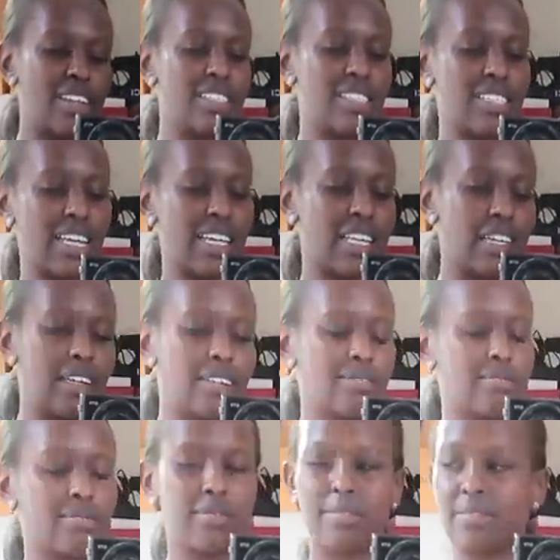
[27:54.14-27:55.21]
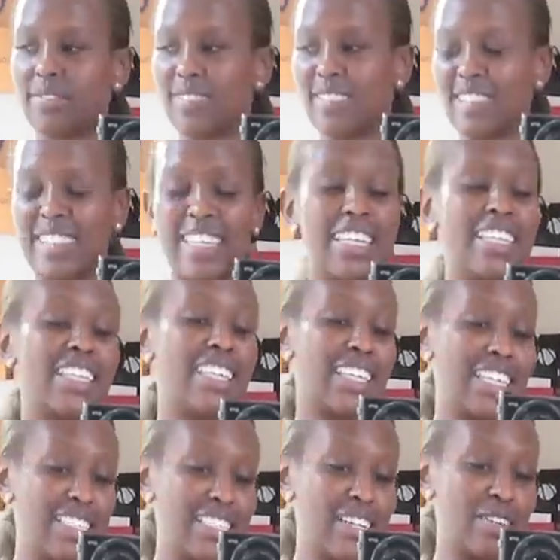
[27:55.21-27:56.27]
out is like, the
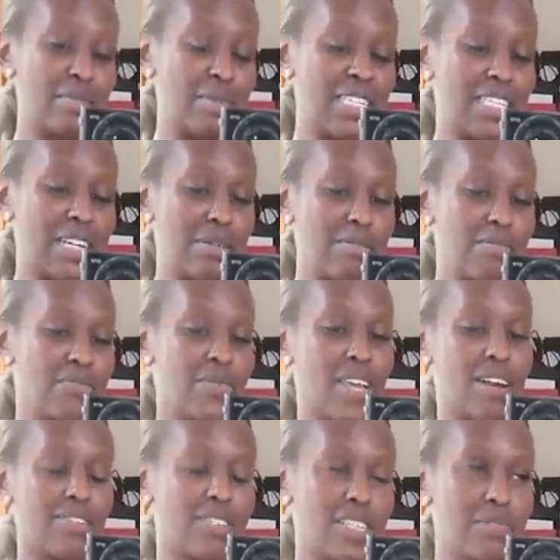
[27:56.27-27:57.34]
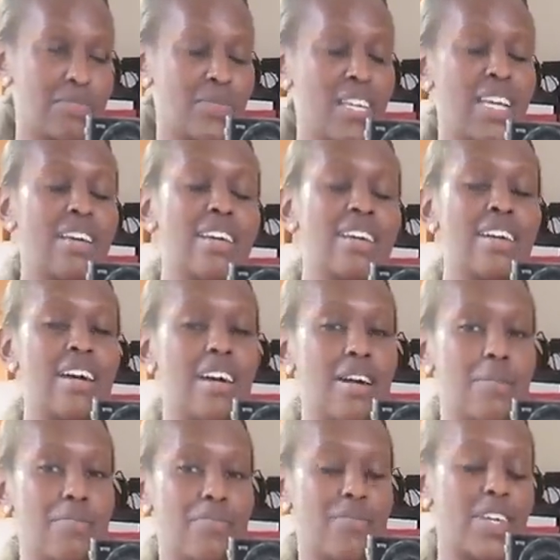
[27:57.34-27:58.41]
kids are on midterm, half term.
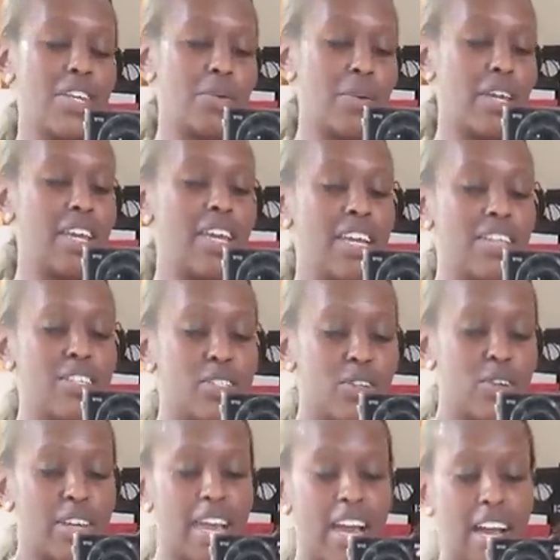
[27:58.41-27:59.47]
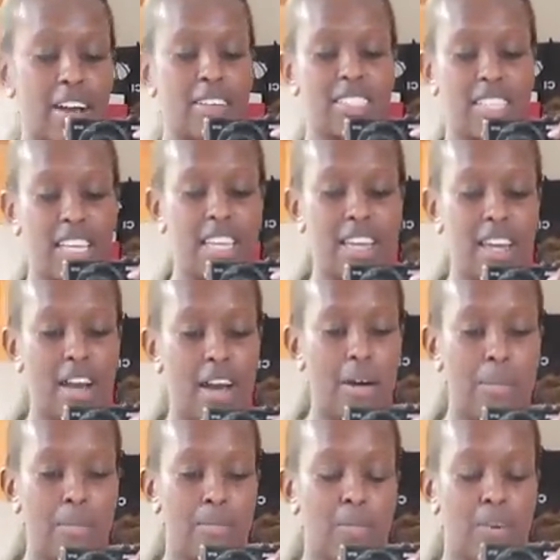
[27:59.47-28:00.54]
Anyway, so yeah, I was saying
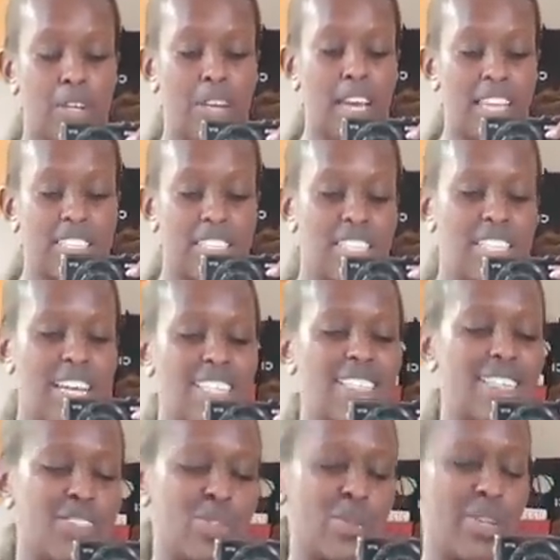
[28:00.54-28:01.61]
exercise, I